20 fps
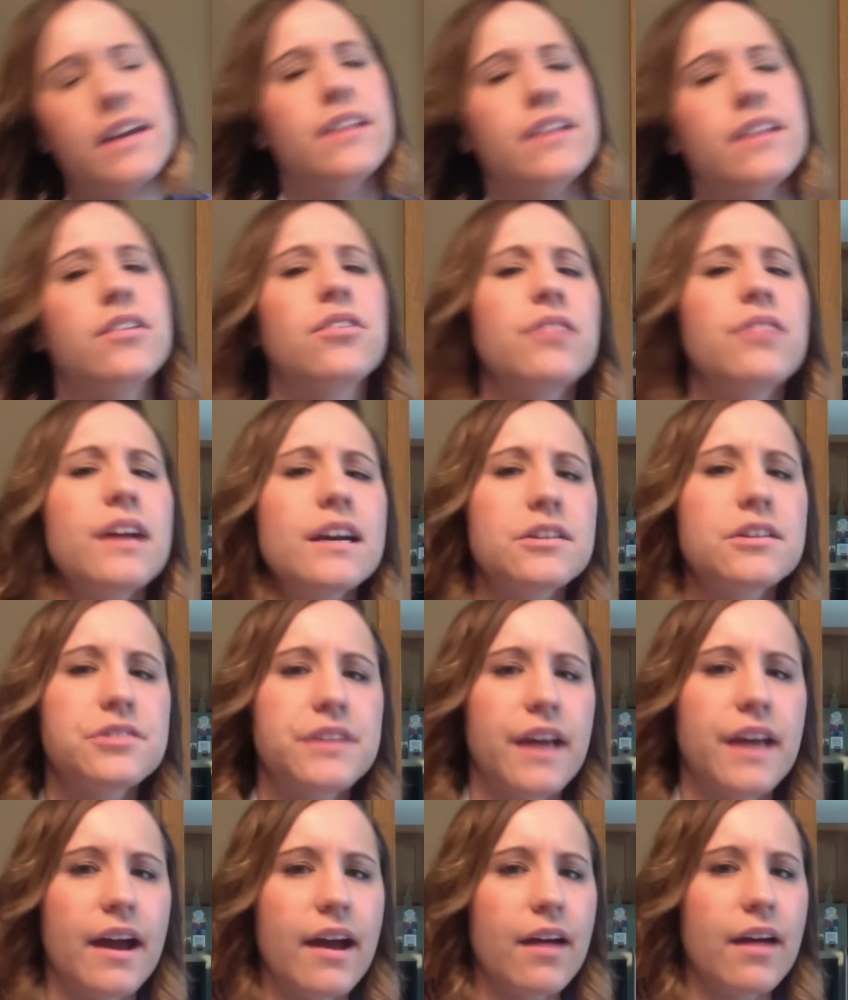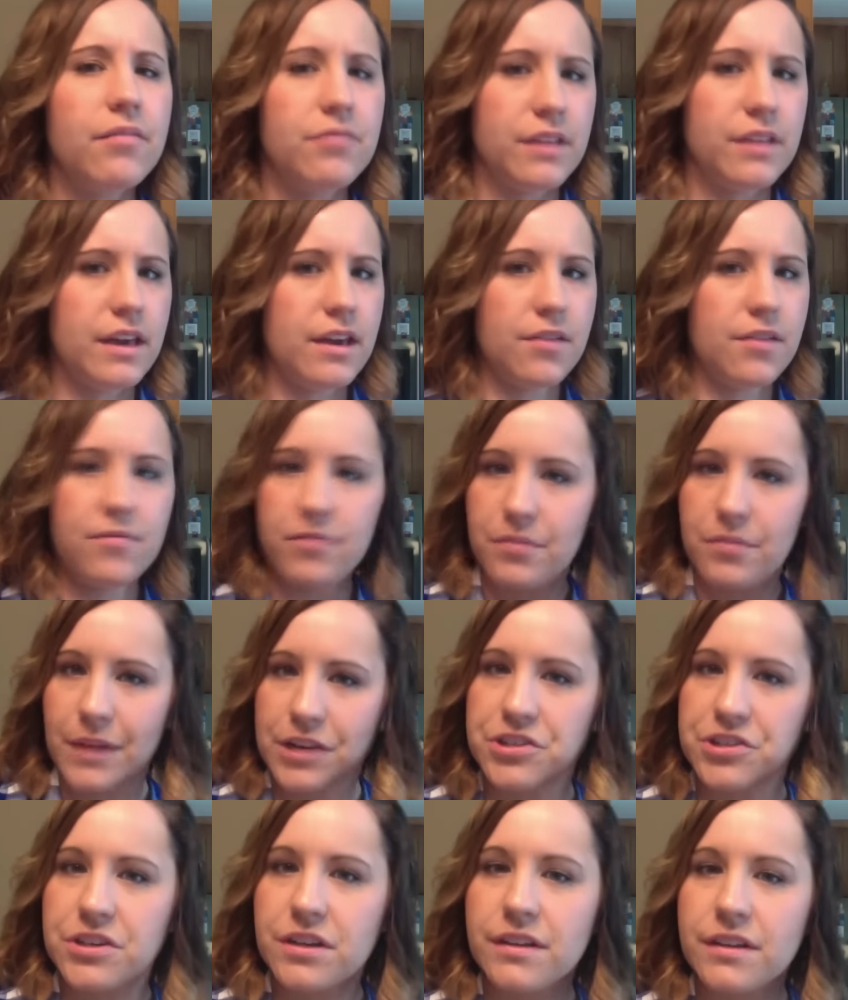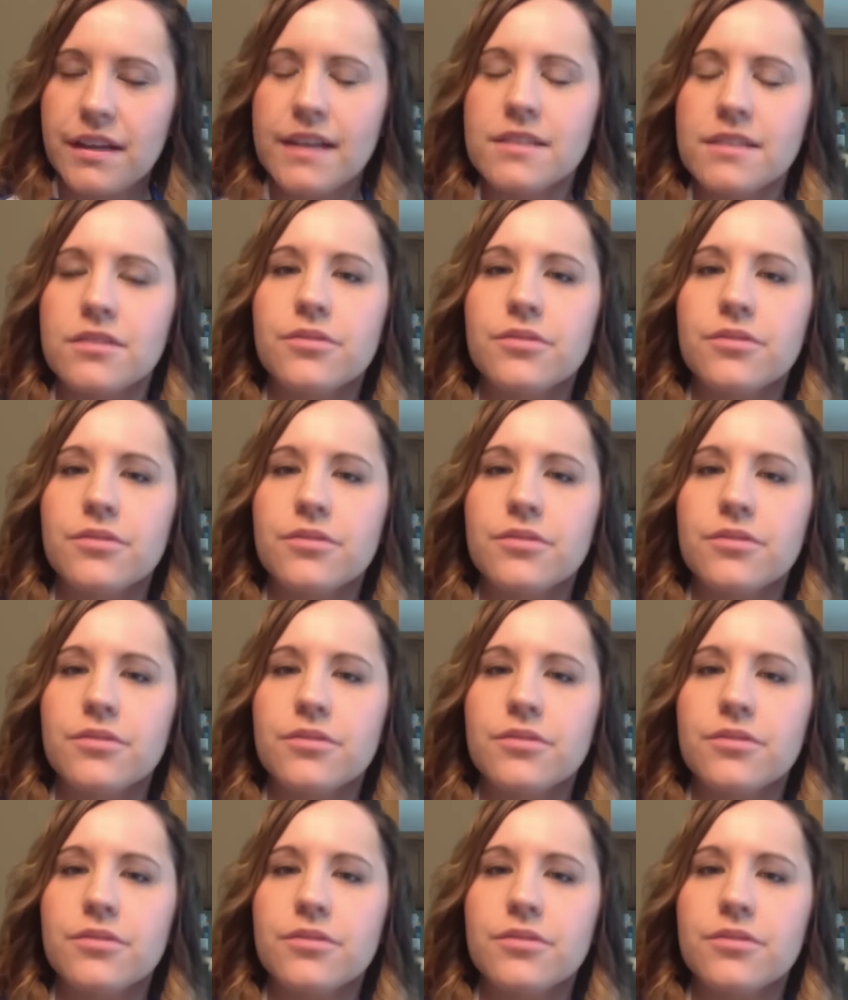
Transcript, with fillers: I don't actually have the information on that.